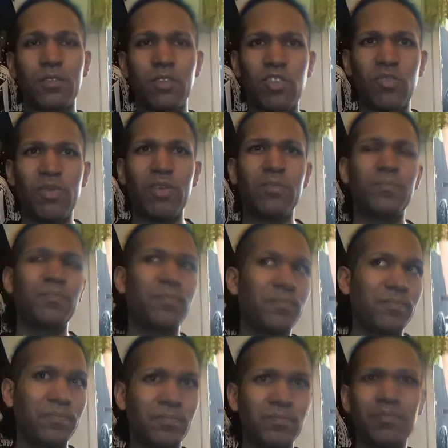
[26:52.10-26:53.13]
excuse me,
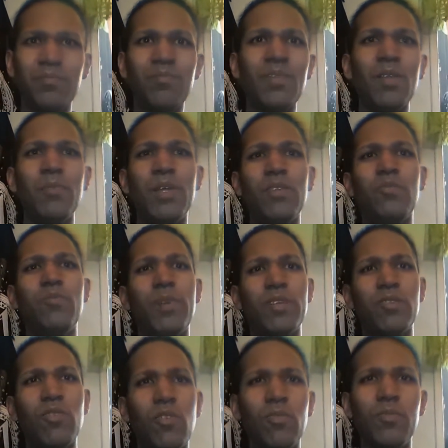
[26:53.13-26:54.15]

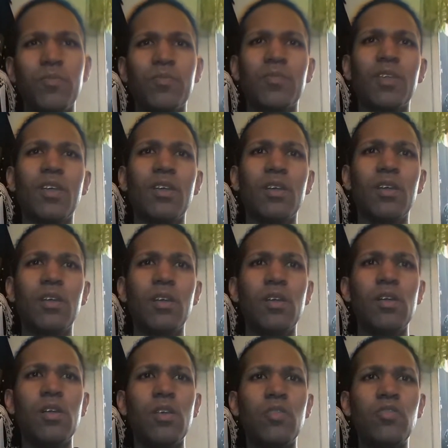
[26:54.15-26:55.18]
Marteau.
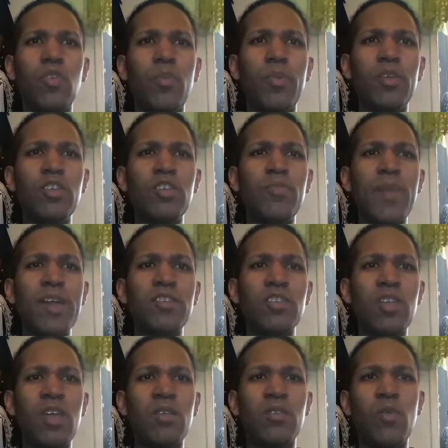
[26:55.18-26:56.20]
So in this match,
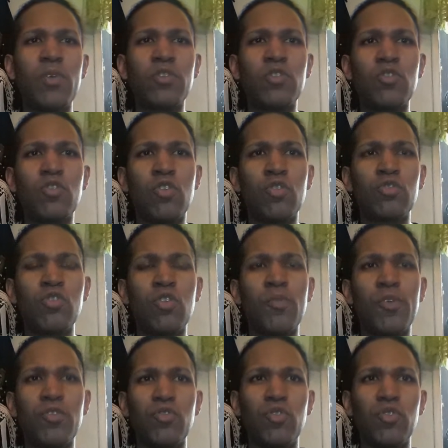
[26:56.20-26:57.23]
they, they went two
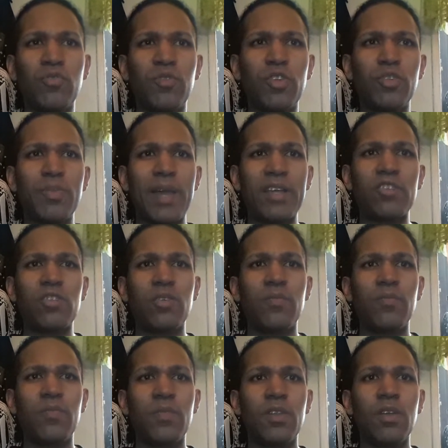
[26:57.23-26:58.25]
commercials for this match.
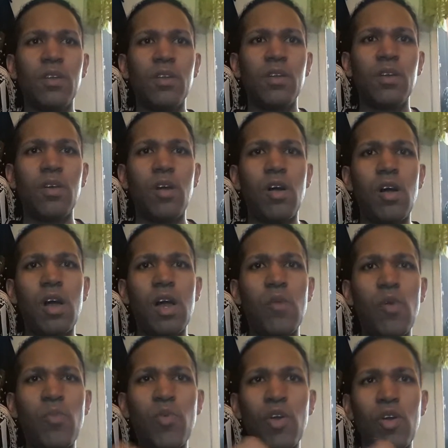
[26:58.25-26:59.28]
Uh, at
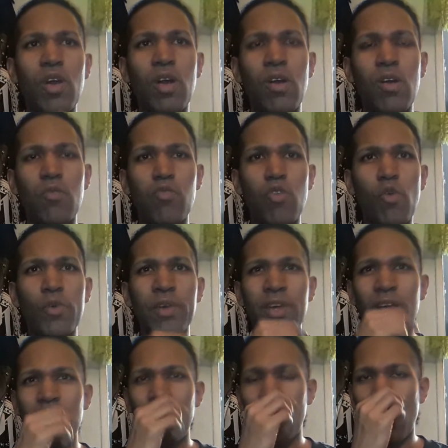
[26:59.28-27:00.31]
one point, uh,
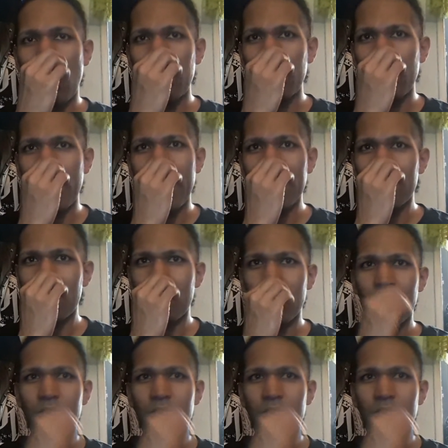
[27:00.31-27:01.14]
got involved in the match,